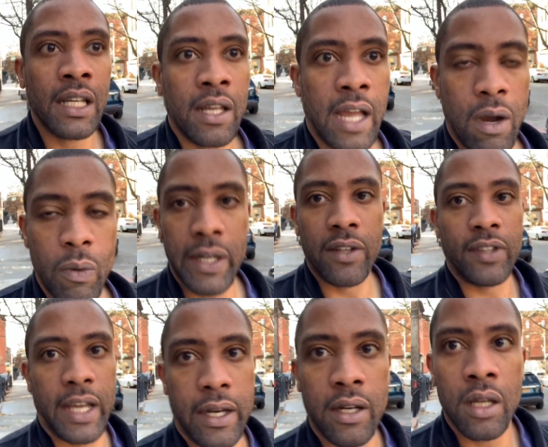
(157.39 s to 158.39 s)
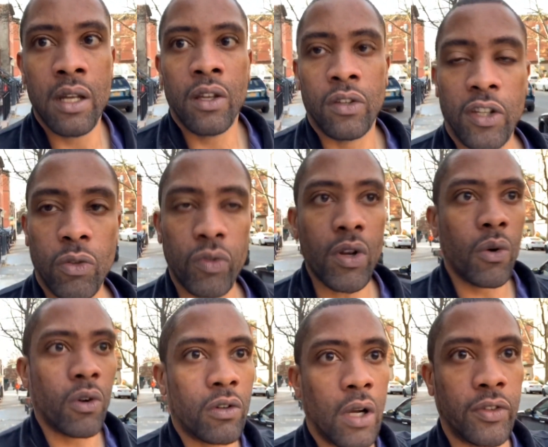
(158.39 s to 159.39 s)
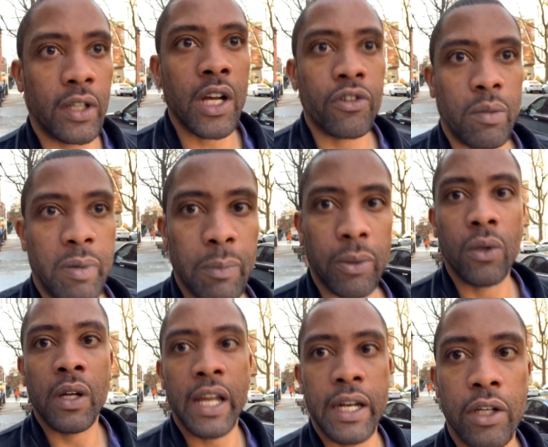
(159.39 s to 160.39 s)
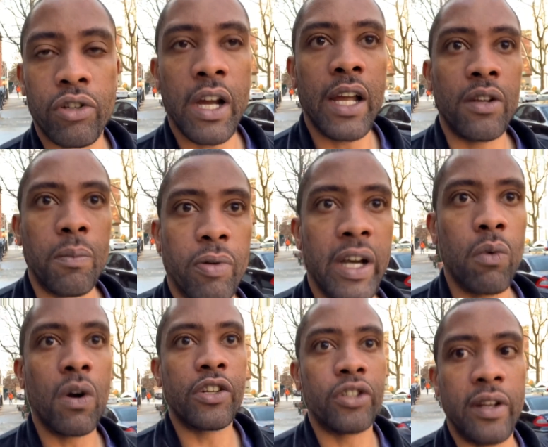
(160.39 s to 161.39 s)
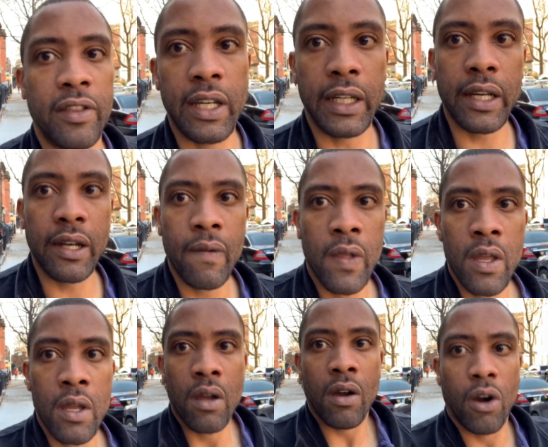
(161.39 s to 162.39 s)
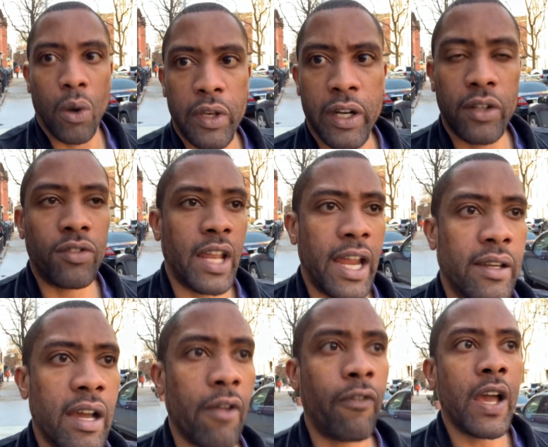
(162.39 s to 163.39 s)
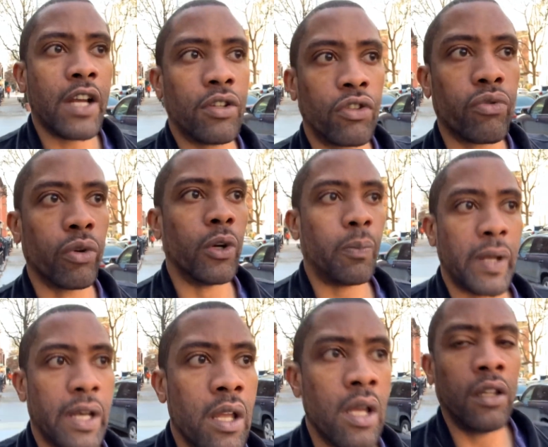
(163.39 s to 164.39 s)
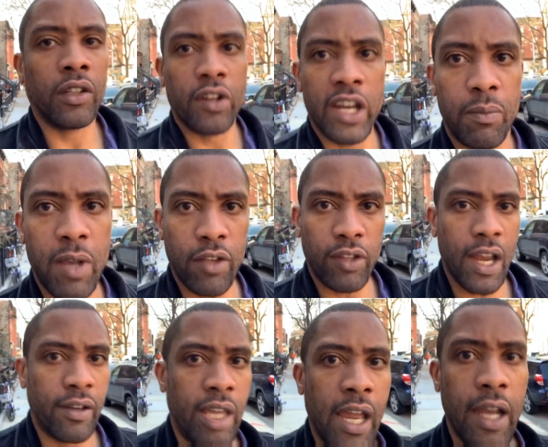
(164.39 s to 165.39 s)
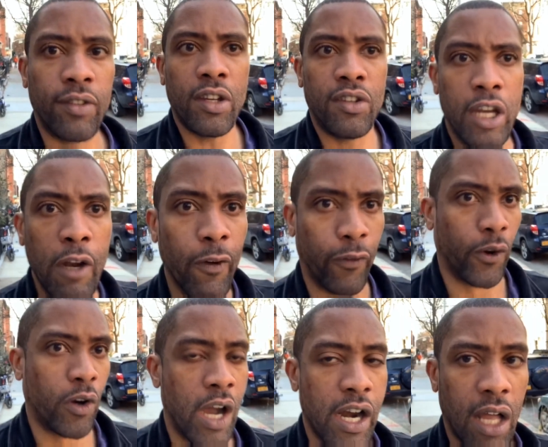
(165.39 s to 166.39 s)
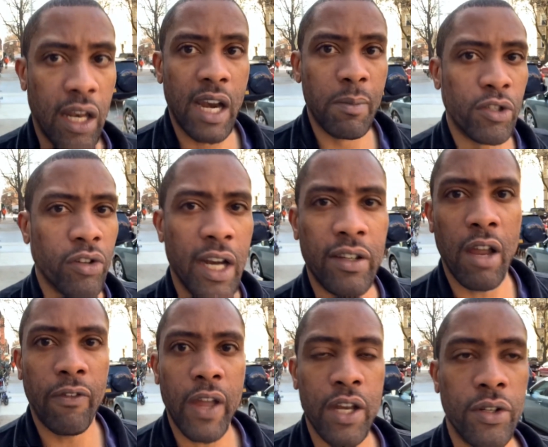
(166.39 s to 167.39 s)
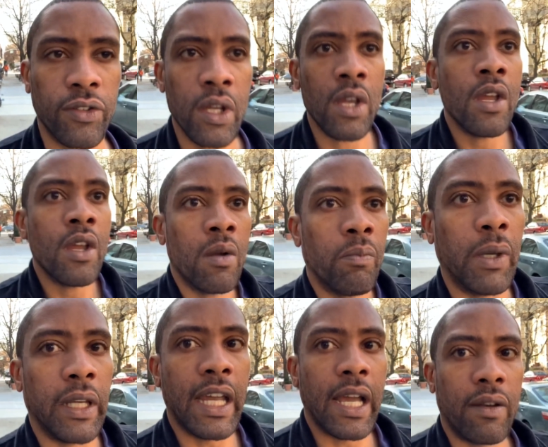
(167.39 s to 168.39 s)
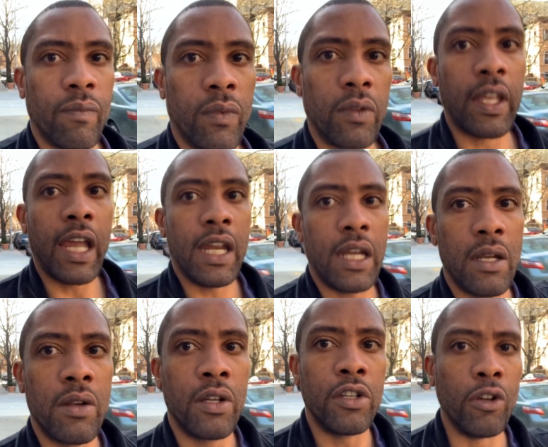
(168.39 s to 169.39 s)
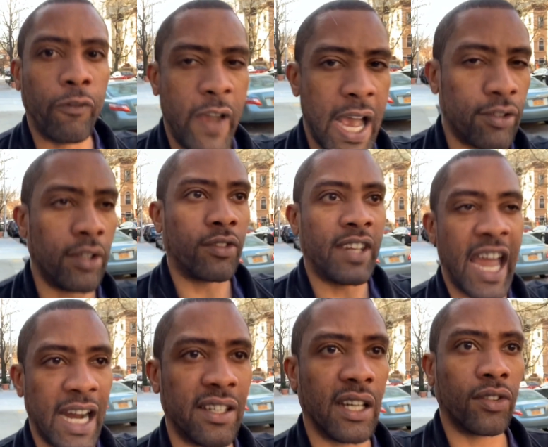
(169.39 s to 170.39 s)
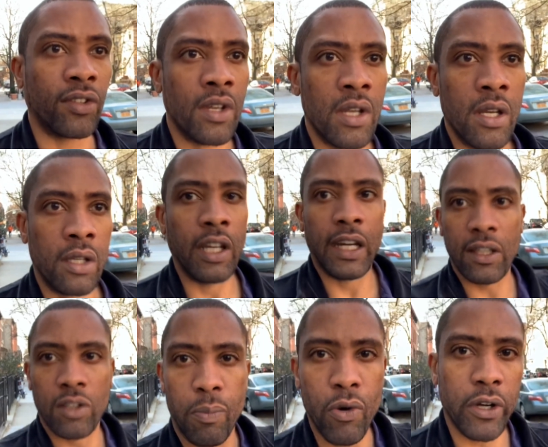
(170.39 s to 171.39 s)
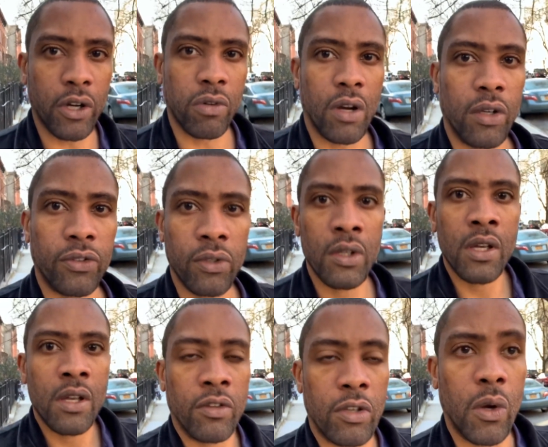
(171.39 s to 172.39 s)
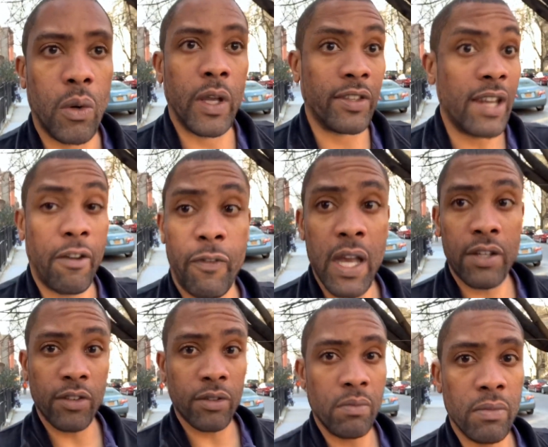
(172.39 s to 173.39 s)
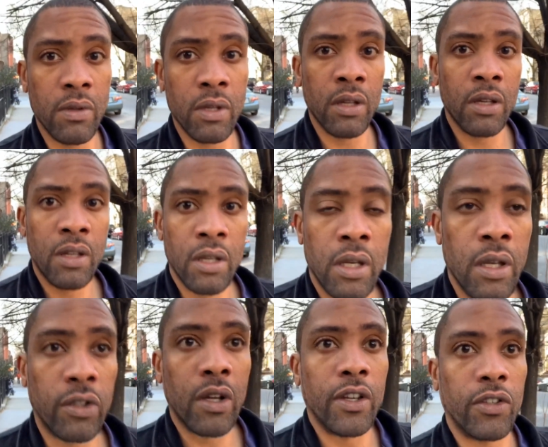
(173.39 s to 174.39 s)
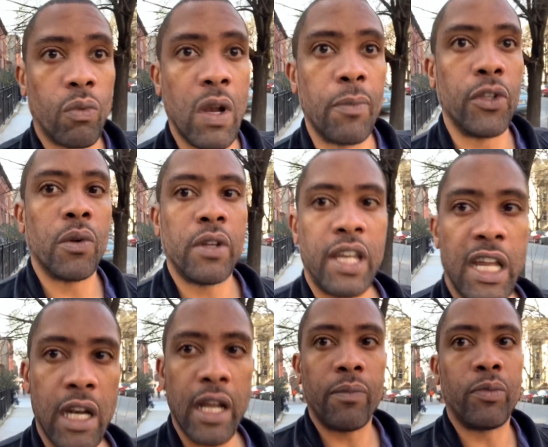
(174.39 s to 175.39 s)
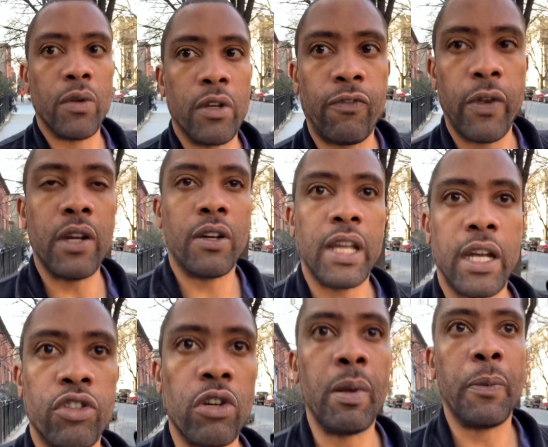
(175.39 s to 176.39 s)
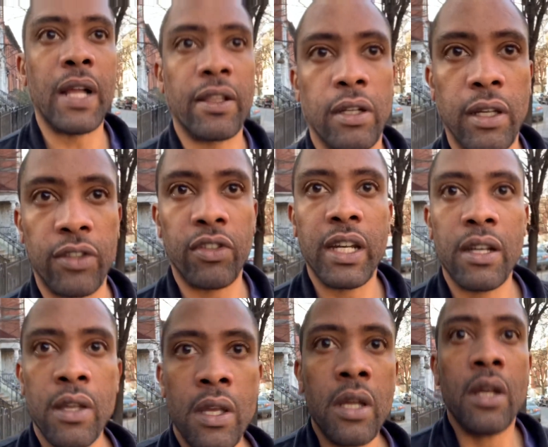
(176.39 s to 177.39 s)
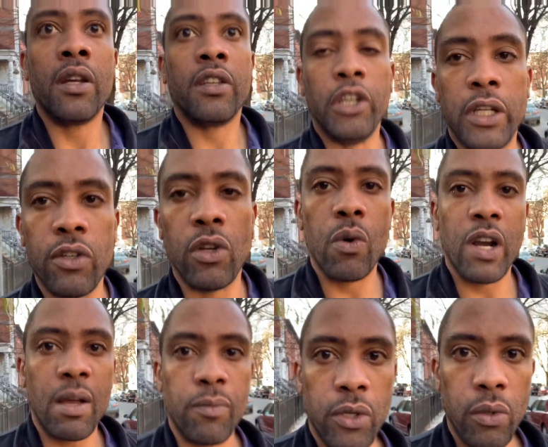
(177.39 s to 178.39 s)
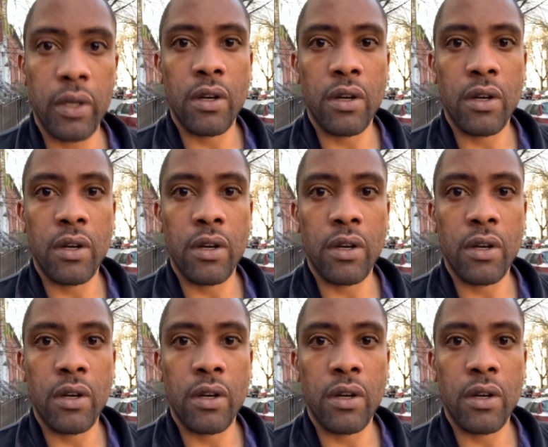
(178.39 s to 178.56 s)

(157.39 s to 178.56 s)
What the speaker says: I witnessed that. So this is what's going on across the country, people. And they're trying to brainwash you into thinking, oh, there's anti-fascist group. And look, the name has, it's Antifa for crying out loud. That means they're anti-fascist. But yet, they use fascist tactics to get the point across. So isn't that fascism? So this is what I'm doing today. I'm not doing this video today to show people out there listening. You can do what I'm doing.